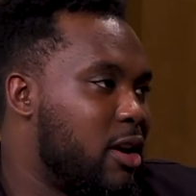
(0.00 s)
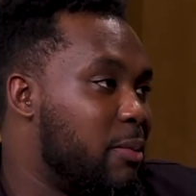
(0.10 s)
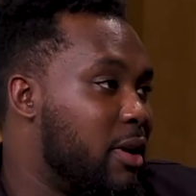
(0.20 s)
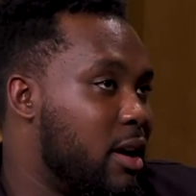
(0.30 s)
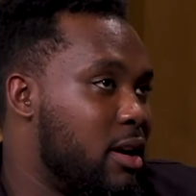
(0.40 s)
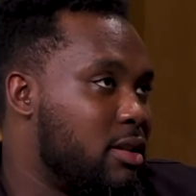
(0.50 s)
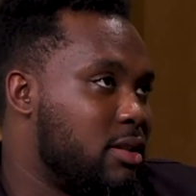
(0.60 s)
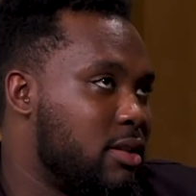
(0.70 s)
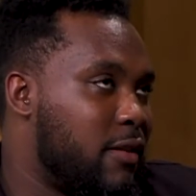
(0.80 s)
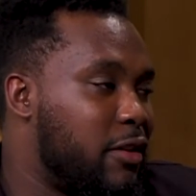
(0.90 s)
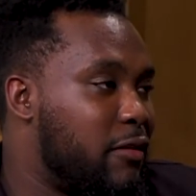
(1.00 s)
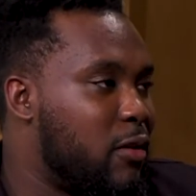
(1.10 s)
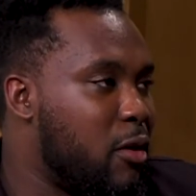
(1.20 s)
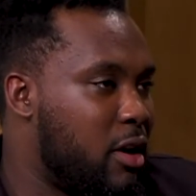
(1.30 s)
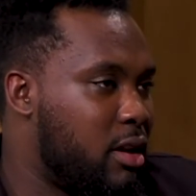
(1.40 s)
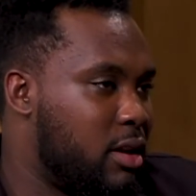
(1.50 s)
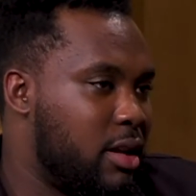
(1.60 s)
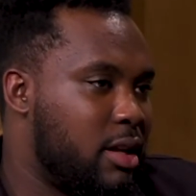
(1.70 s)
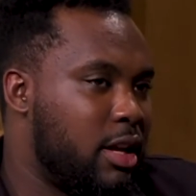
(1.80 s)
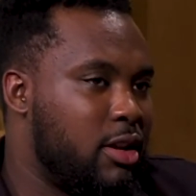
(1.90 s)
Your parents, if they're foreign,
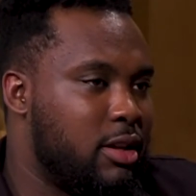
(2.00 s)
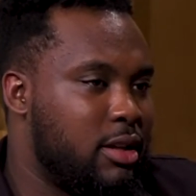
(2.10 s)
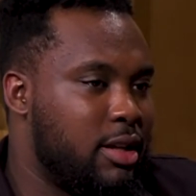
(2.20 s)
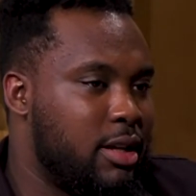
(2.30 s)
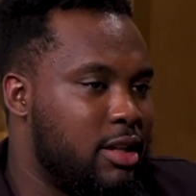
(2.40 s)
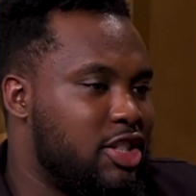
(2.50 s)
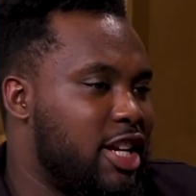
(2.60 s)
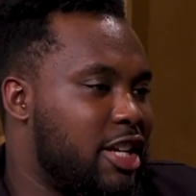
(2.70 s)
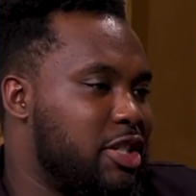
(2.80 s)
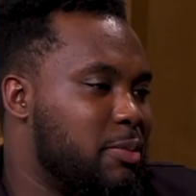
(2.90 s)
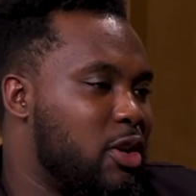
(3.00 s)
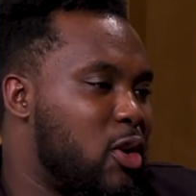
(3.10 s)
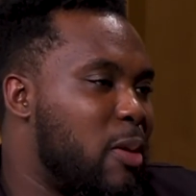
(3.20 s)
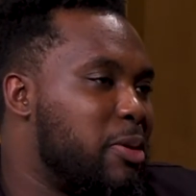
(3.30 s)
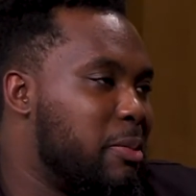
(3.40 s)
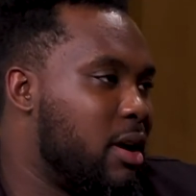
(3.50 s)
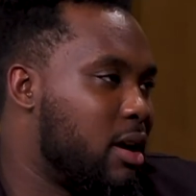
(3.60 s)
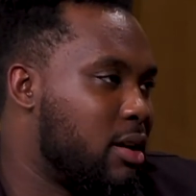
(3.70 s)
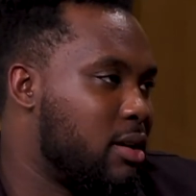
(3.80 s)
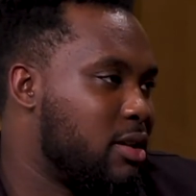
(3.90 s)
they don't get a chance to grow up in
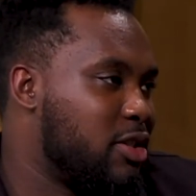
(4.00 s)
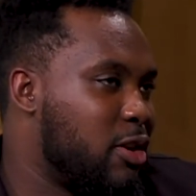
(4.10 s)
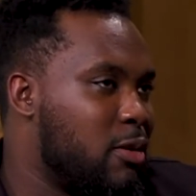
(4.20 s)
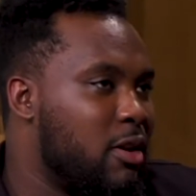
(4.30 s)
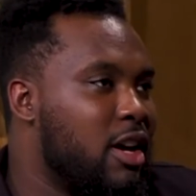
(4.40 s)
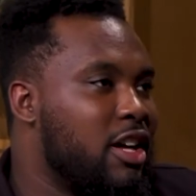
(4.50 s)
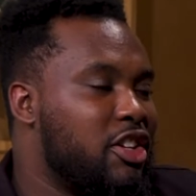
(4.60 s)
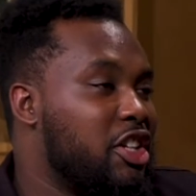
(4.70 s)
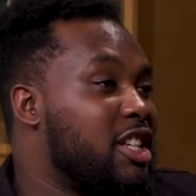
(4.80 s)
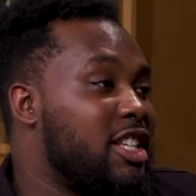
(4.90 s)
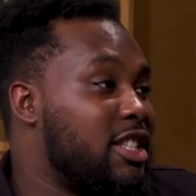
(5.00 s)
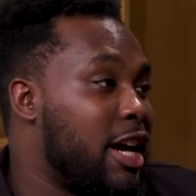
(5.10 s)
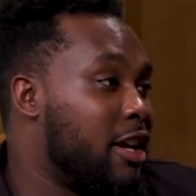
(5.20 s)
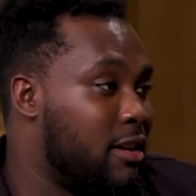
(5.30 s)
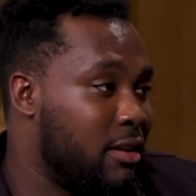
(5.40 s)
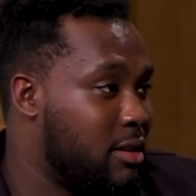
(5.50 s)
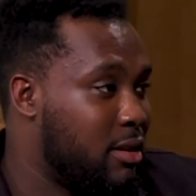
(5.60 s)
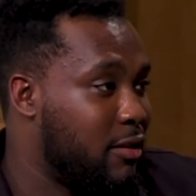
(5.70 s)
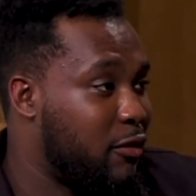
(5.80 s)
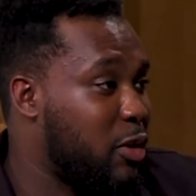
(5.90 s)
America. So they're just excited
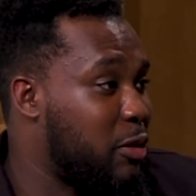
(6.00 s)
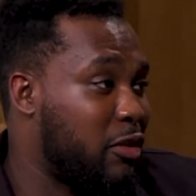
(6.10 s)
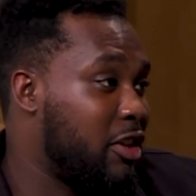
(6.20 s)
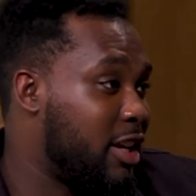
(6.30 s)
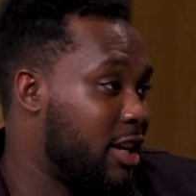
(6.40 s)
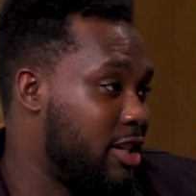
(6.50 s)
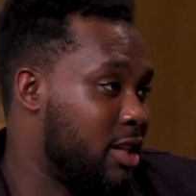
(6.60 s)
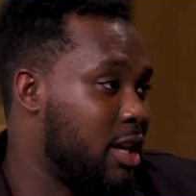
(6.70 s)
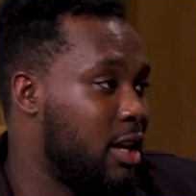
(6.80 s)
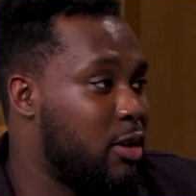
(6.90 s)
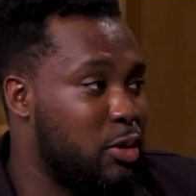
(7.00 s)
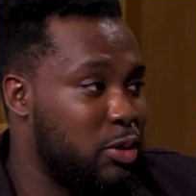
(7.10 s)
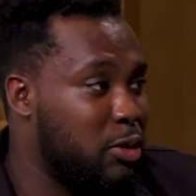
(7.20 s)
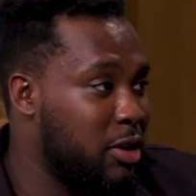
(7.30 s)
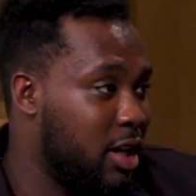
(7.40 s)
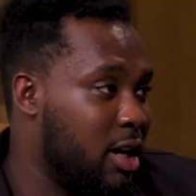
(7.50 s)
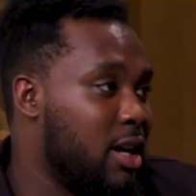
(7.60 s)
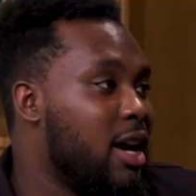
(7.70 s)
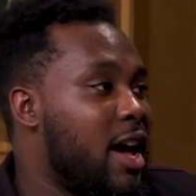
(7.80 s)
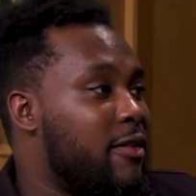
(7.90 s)
for their kids to like go to school here,
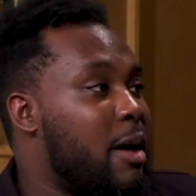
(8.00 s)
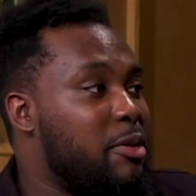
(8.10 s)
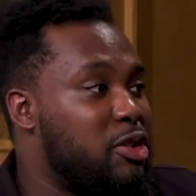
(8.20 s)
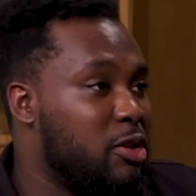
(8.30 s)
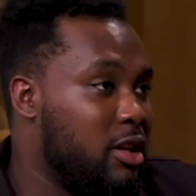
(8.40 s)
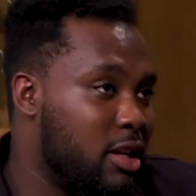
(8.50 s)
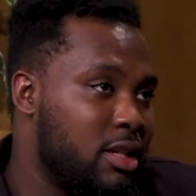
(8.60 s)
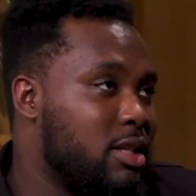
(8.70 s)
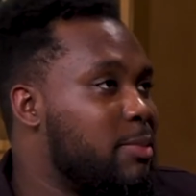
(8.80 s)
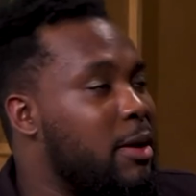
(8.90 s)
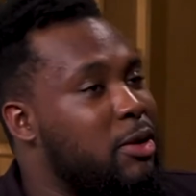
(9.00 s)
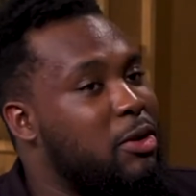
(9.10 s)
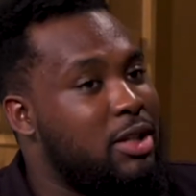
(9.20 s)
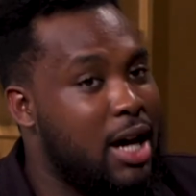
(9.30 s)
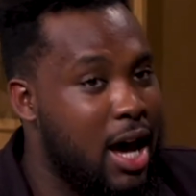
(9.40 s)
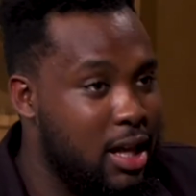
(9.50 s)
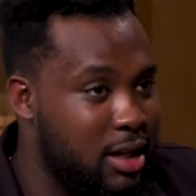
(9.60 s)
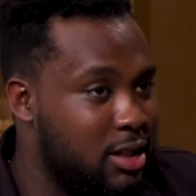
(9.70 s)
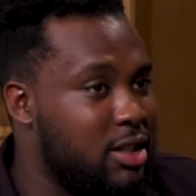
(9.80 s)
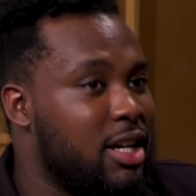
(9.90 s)
have opportunities, be able to go to
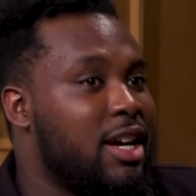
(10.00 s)
college.